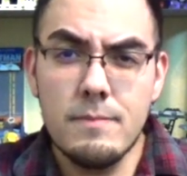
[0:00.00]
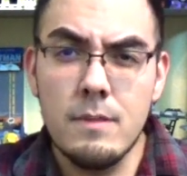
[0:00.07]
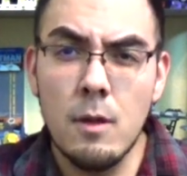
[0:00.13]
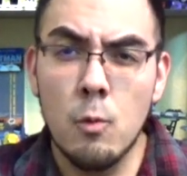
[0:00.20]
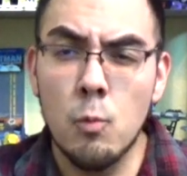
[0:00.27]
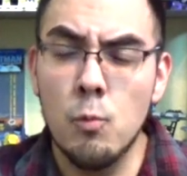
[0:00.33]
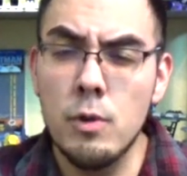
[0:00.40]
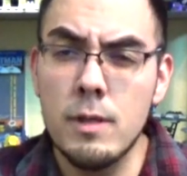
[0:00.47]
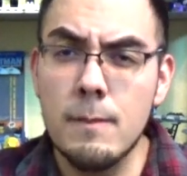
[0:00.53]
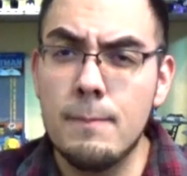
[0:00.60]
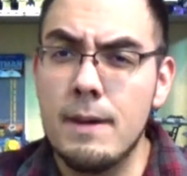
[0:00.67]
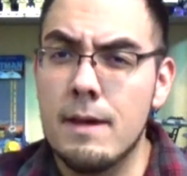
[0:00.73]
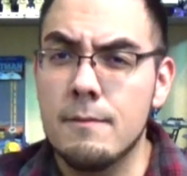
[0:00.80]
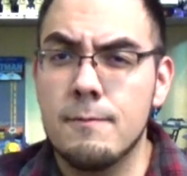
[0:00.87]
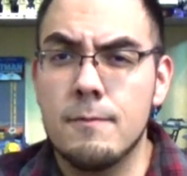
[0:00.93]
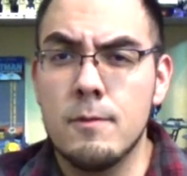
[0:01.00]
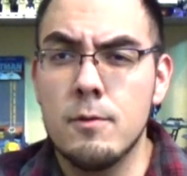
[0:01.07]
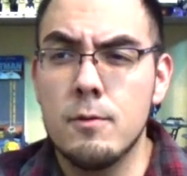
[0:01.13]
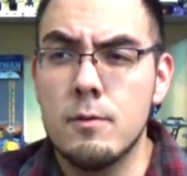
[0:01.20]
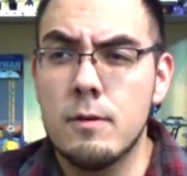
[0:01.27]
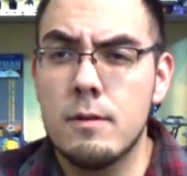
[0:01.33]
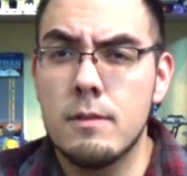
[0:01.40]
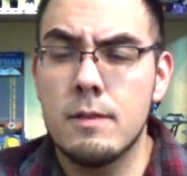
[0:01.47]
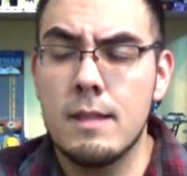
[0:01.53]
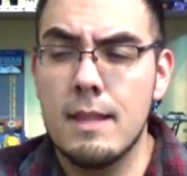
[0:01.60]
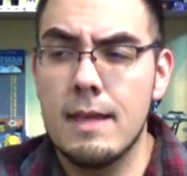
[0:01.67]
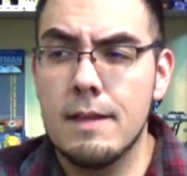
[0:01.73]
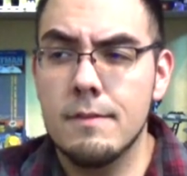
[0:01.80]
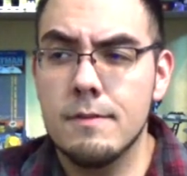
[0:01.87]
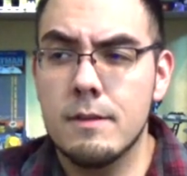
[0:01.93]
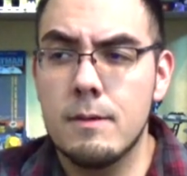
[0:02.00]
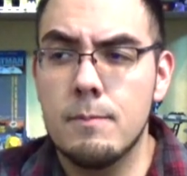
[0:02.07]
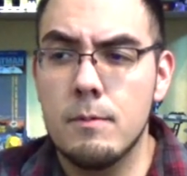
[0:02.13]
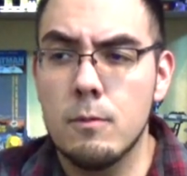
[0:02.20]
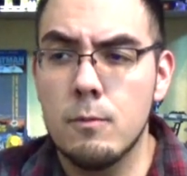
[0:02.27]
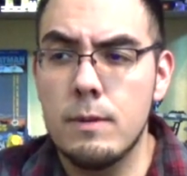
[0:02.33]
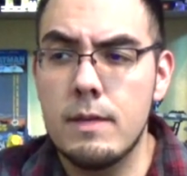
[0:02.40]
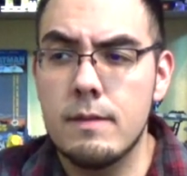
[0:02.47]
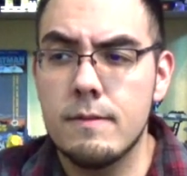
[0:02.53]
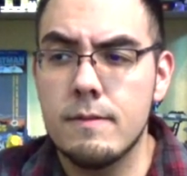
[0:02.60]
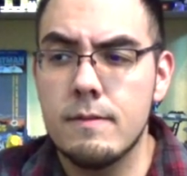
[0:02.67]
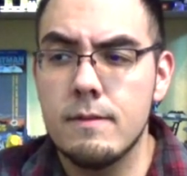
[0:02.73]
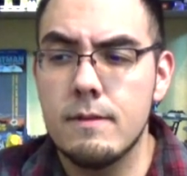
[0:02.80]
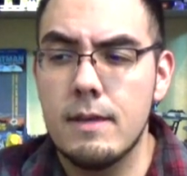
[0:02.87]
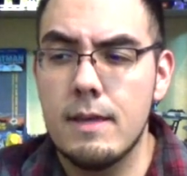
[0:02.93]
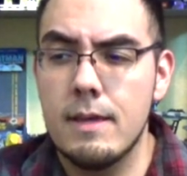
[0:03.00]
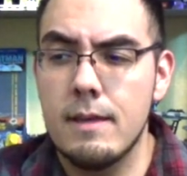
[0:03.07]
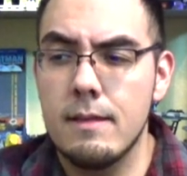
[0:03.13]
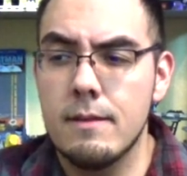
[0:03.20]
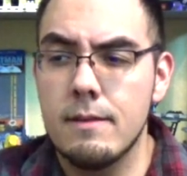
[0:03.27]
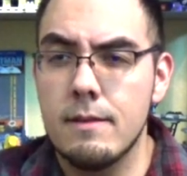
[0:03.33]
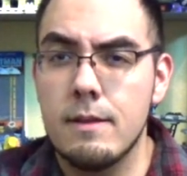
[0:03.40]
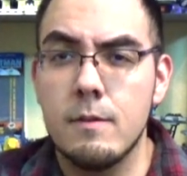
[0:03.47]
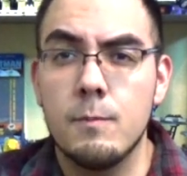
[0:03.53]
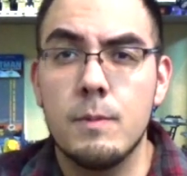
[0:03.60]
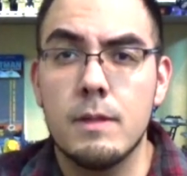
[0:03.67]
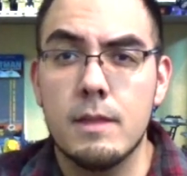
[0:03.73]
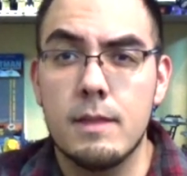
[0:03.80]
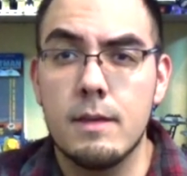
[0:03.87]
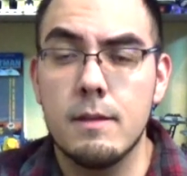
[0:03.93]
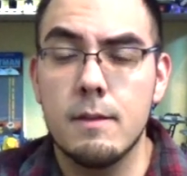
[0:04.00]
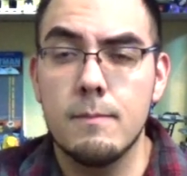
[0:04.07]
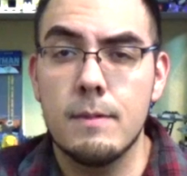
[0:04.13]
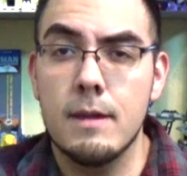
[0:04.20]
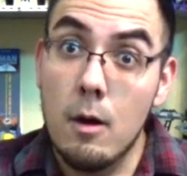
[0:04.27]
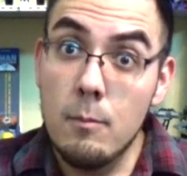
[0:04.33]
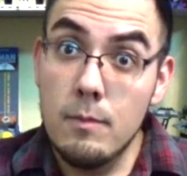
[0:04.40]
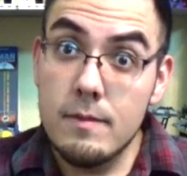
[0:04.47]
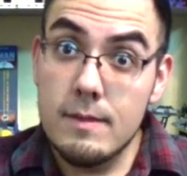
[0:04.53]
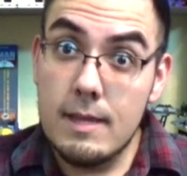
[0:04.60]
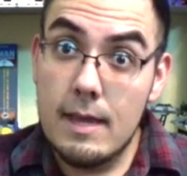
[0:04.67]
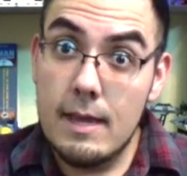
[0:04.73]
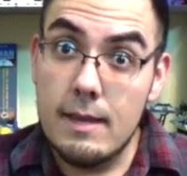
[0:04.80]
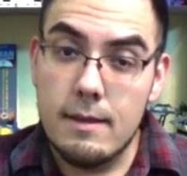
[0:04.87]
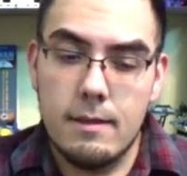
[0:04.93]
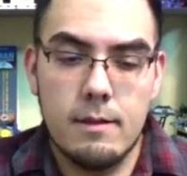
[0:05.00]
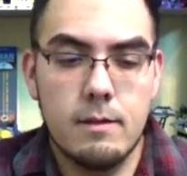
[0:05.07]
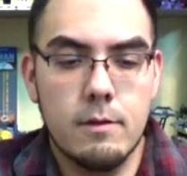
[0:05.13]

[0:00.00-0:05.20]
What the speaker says: really bad flu the last couple of weeks, and it's been killing me. I almost died.